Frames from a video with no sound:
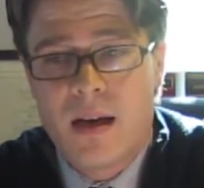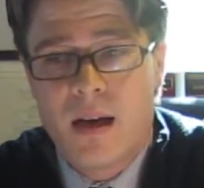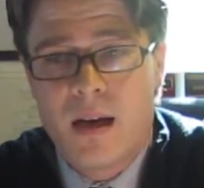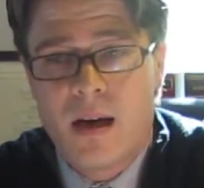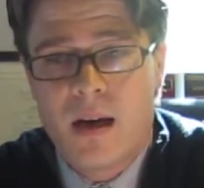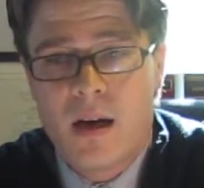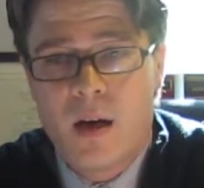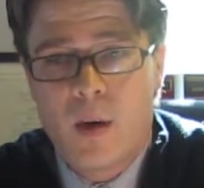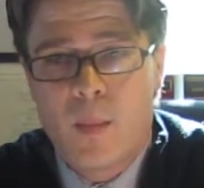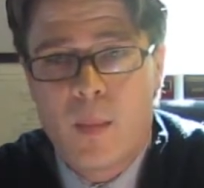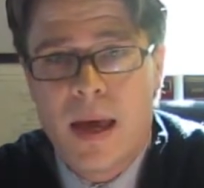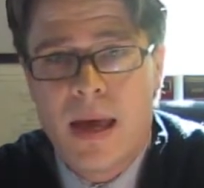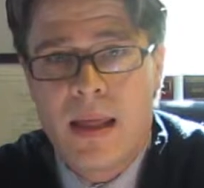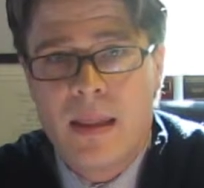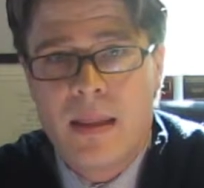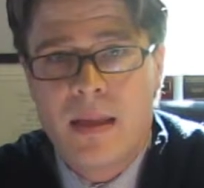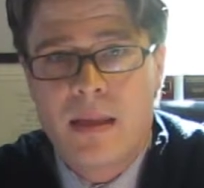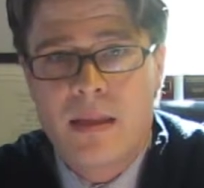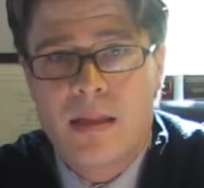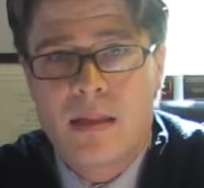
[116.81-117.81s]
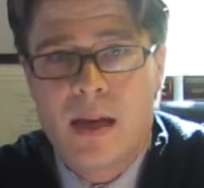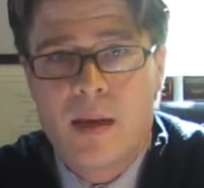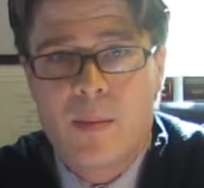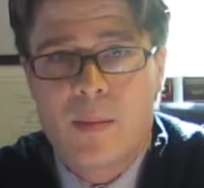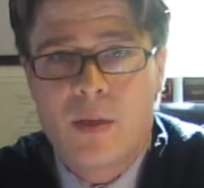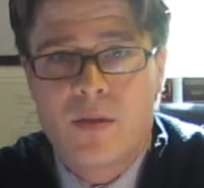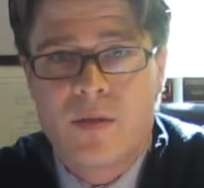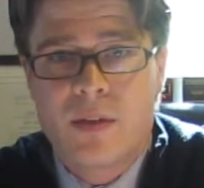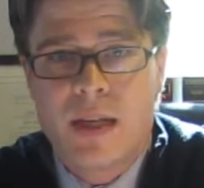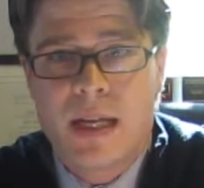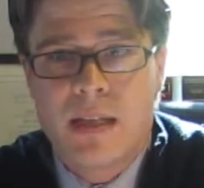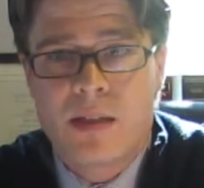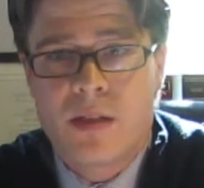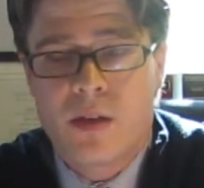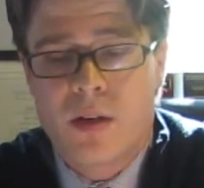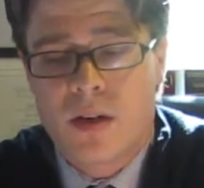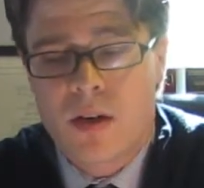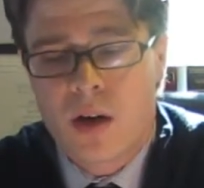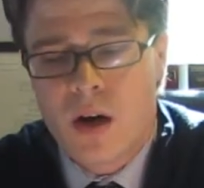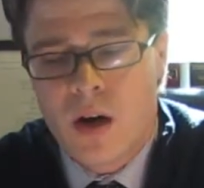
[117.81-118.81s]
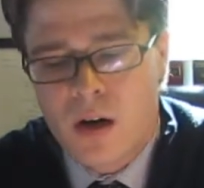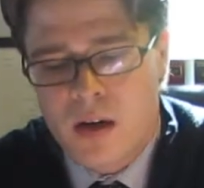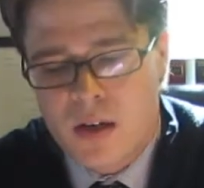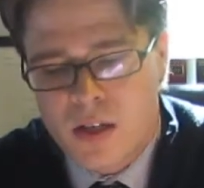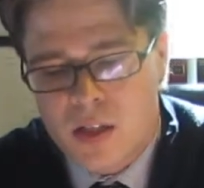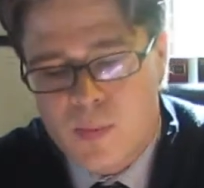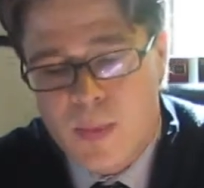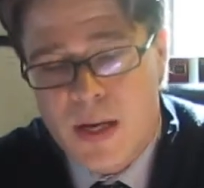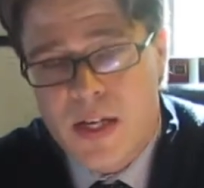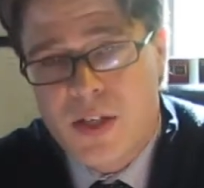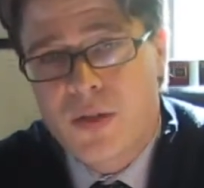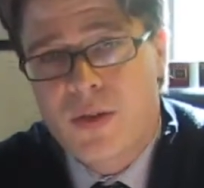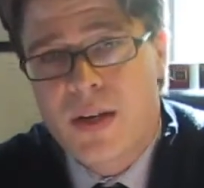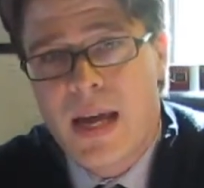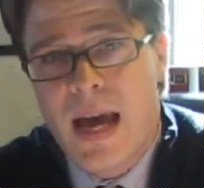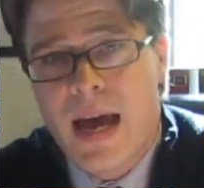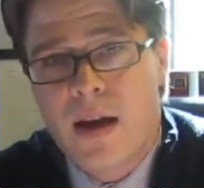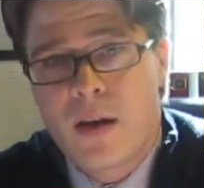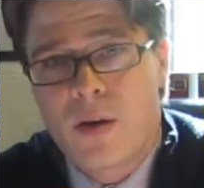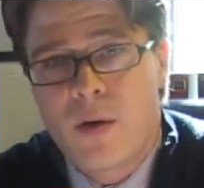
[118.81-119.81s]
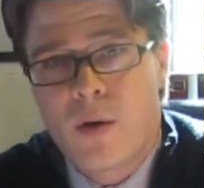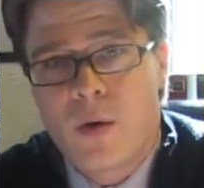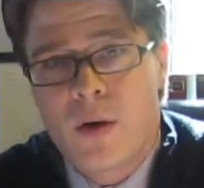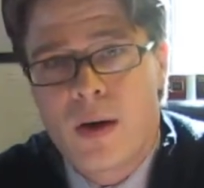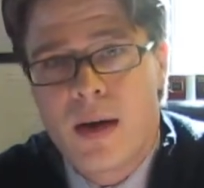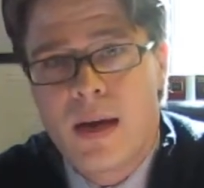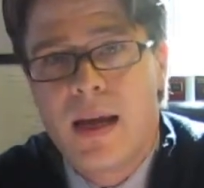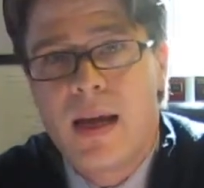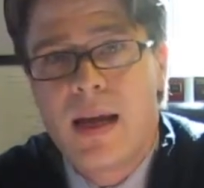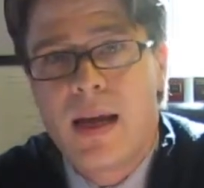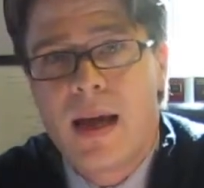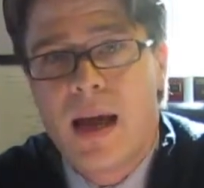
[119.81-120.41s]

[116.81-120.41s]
And these types of debts are in a special category,